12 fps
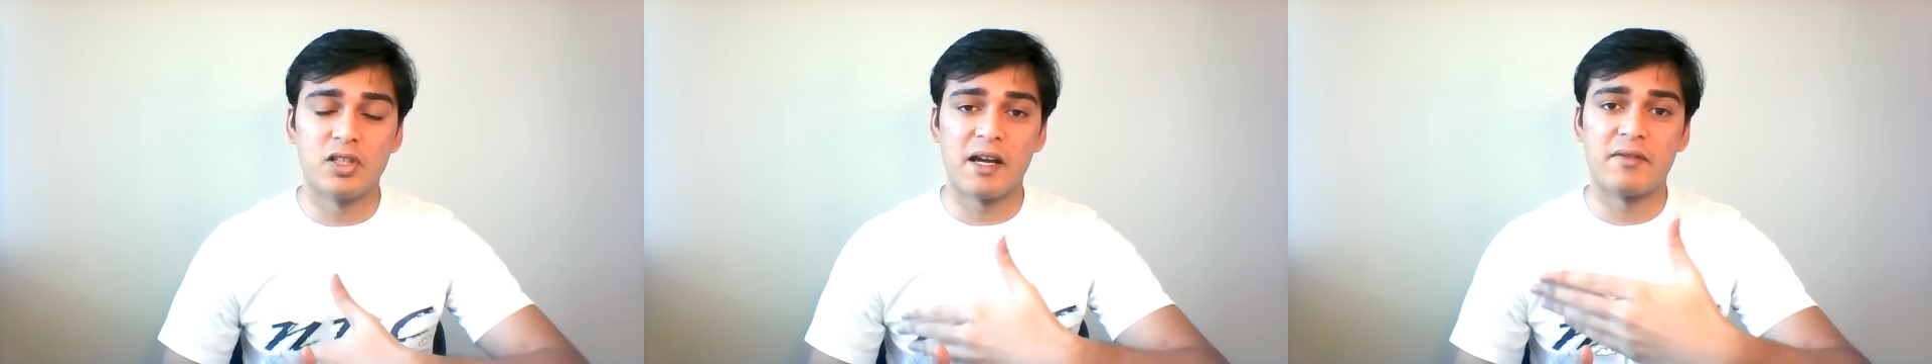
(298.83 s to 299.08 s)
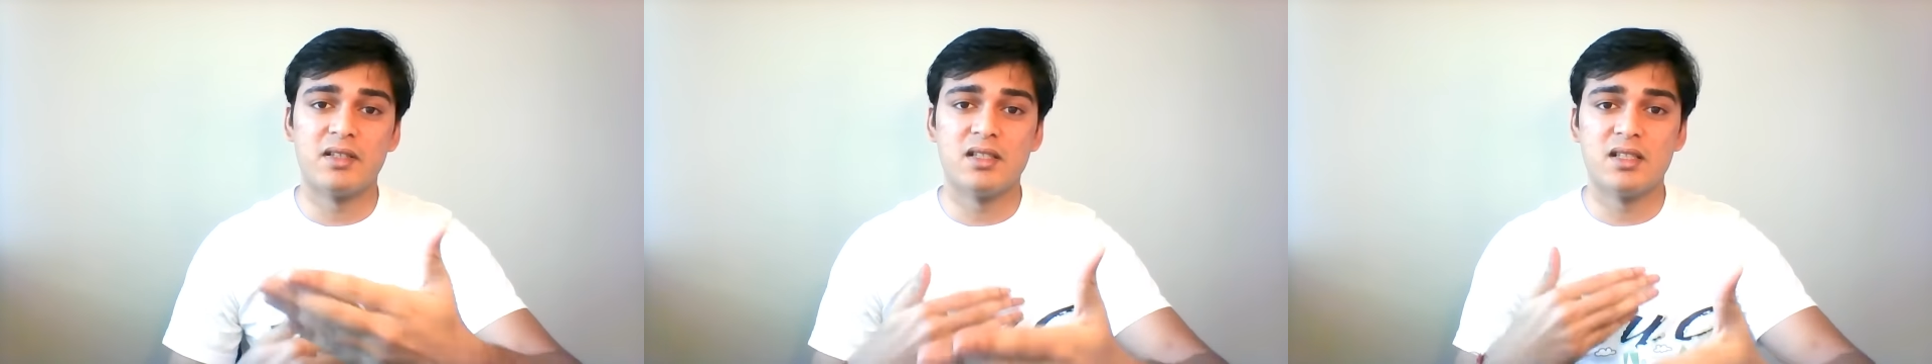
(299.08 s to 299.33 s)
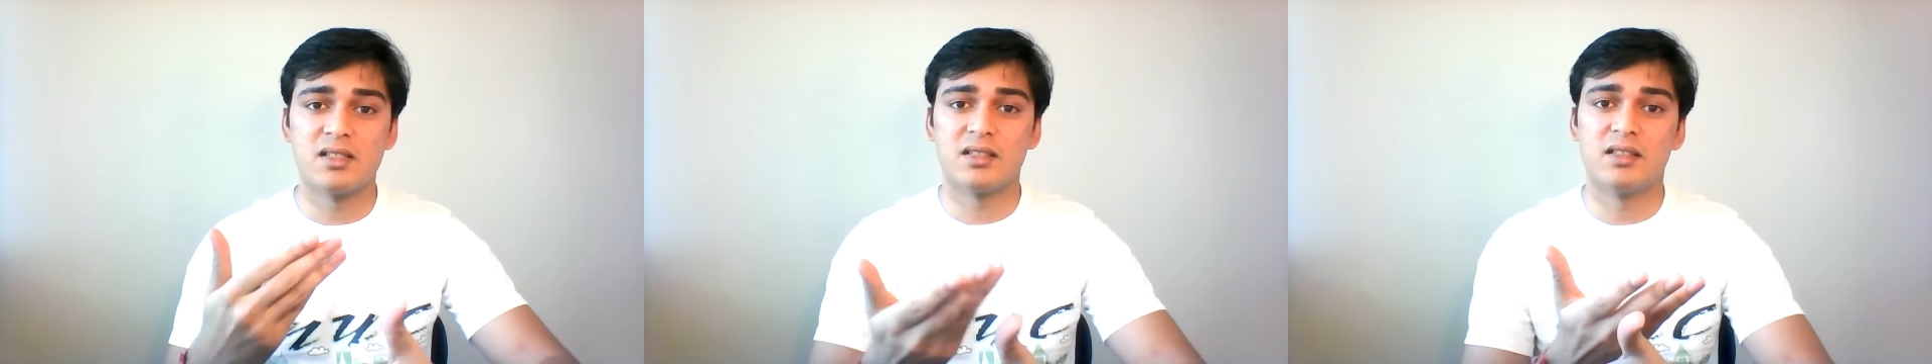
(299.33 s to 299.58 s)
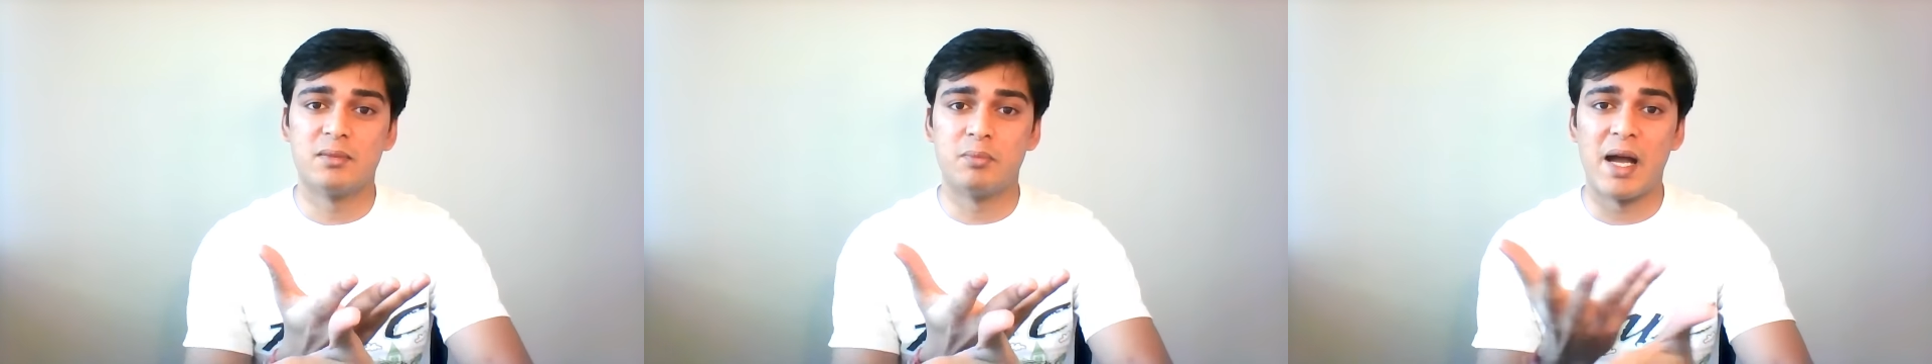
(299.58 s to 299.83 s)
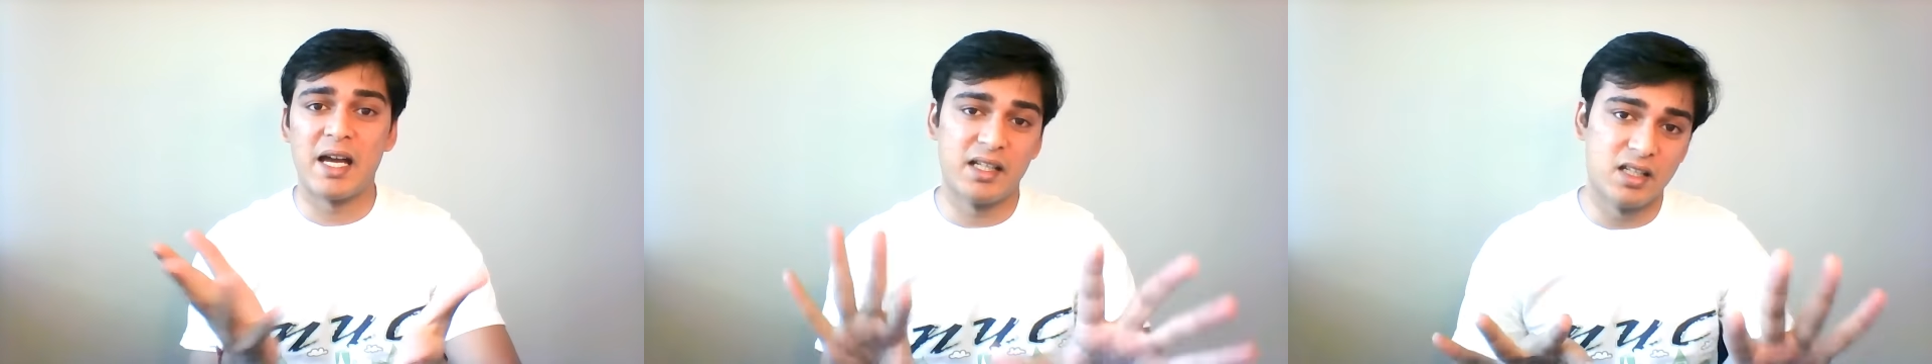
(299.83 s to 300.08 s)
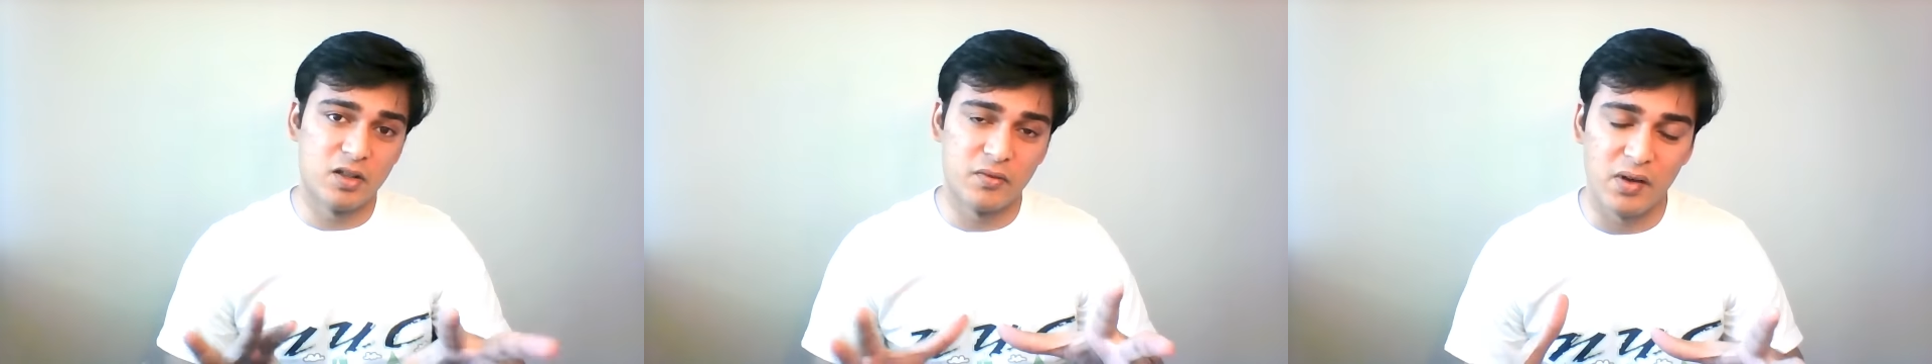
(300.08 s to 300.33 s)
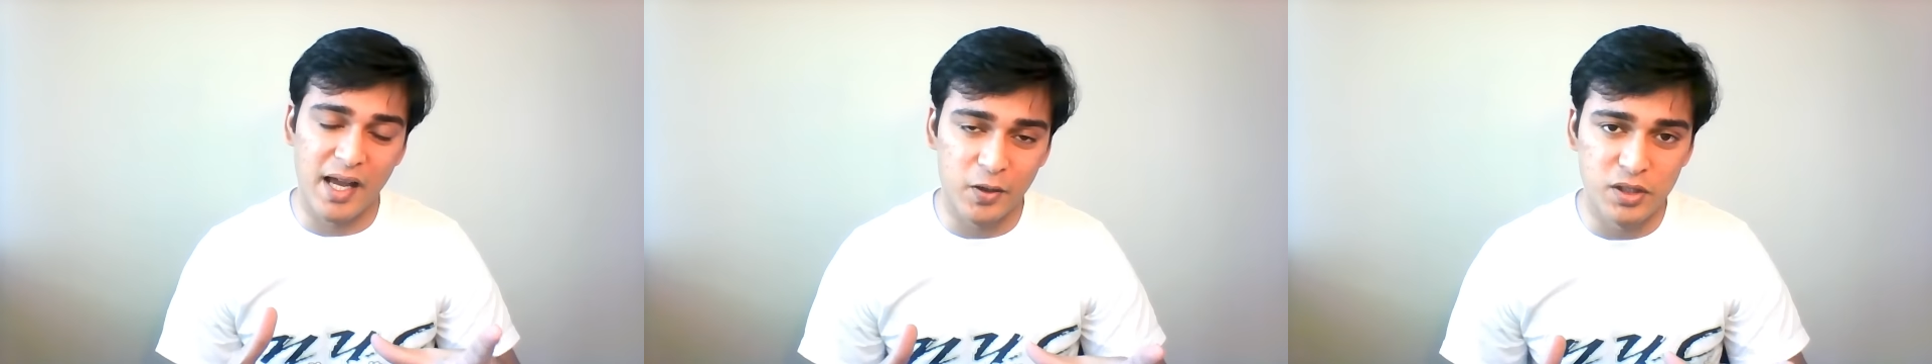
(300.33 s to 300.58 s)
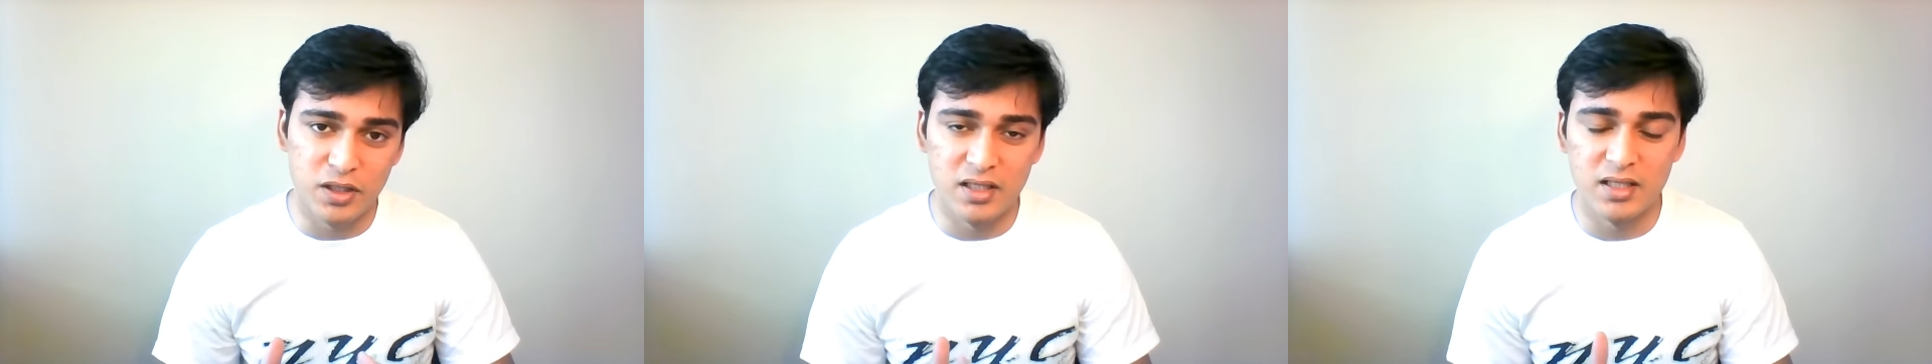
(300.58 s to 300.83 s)
traverse the barrier of
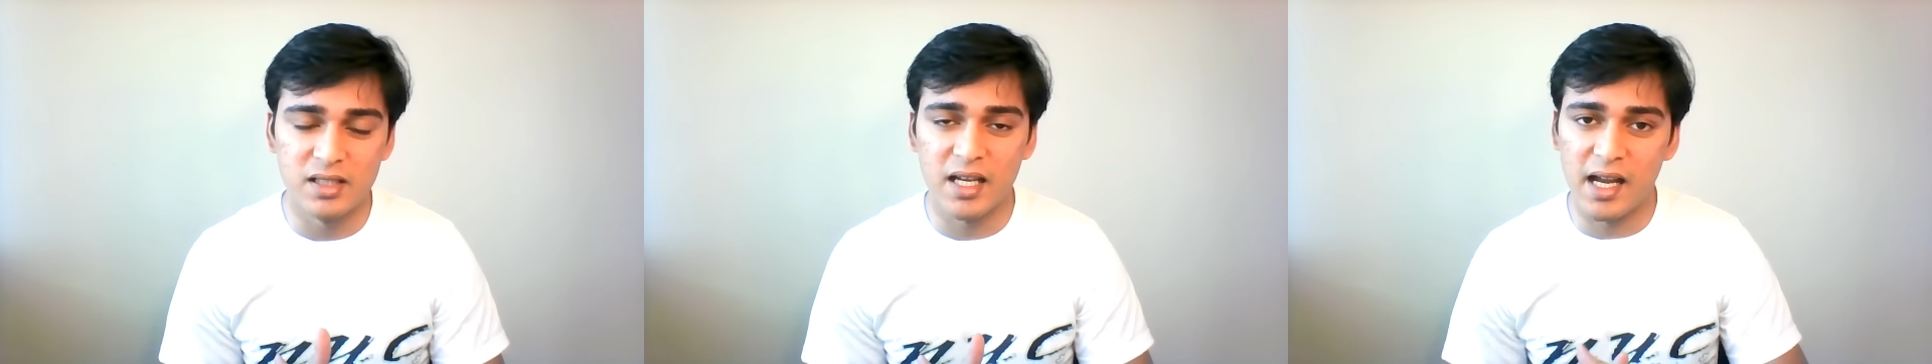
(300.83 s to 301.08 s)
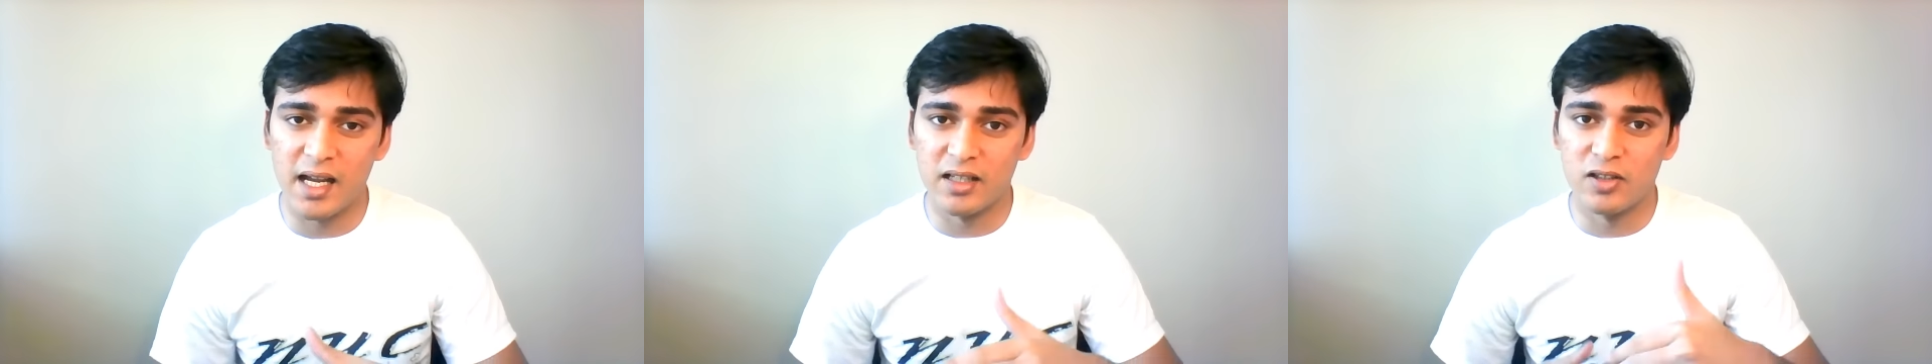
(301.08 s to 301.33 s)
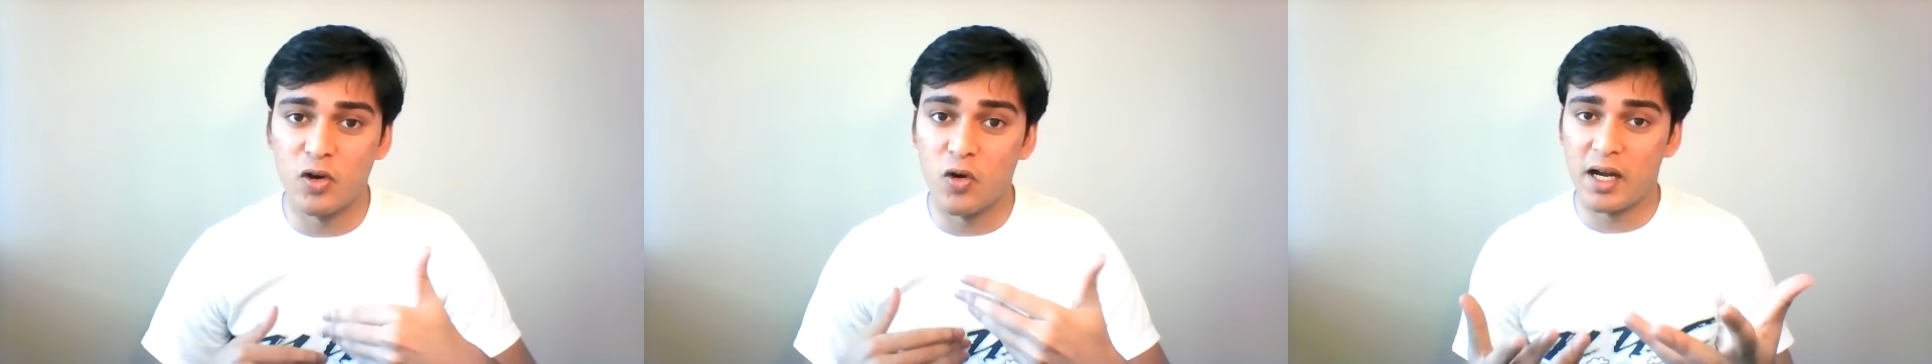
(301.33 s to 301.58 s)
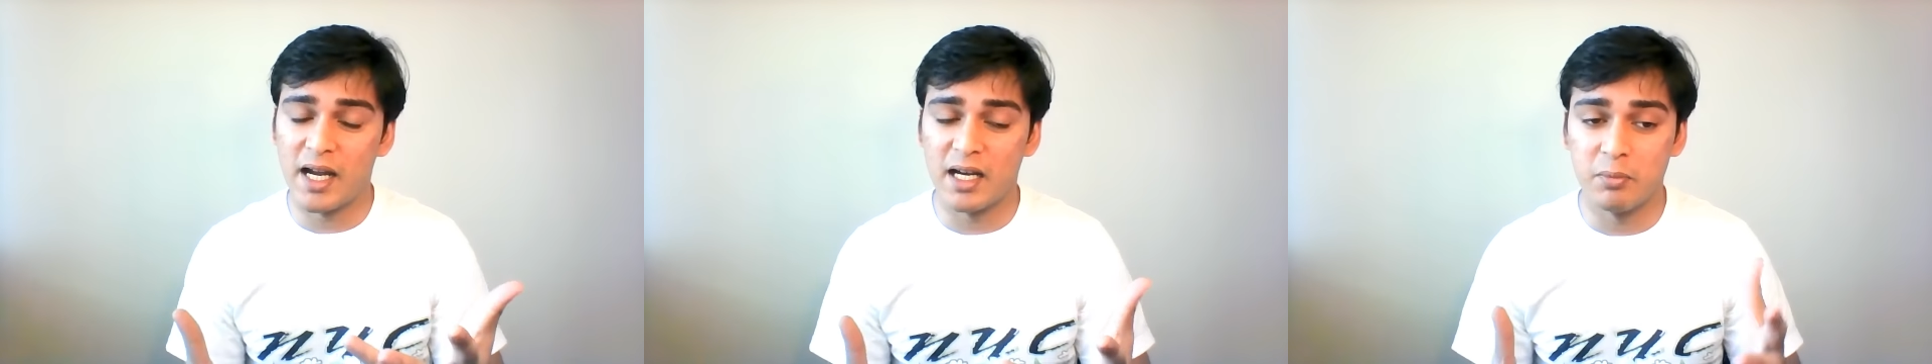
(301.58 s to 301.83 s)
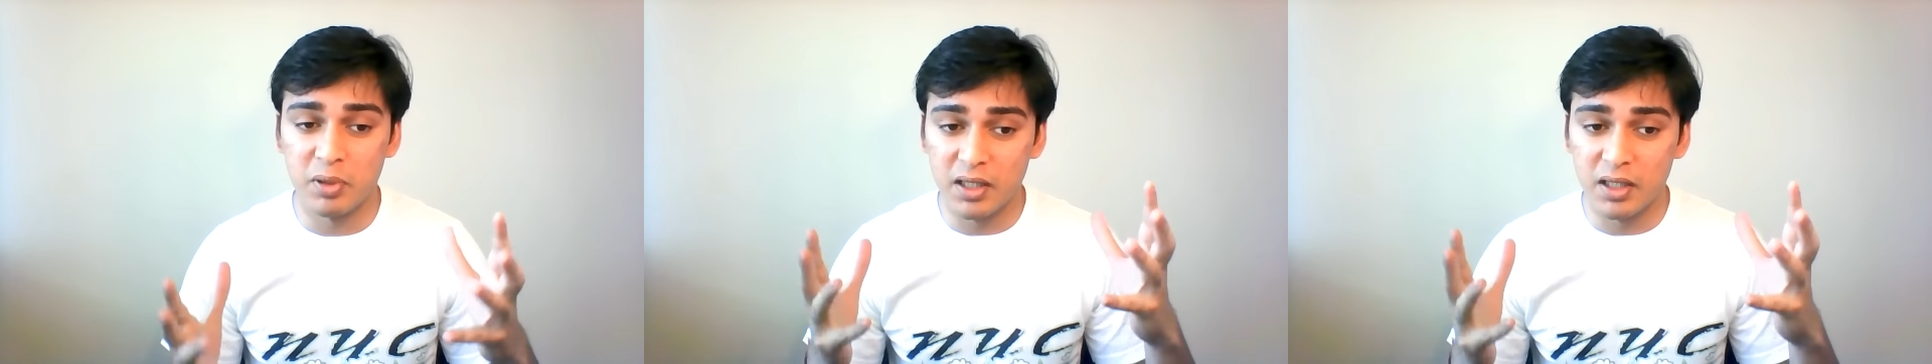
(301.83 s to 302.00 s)
languages and go ahead.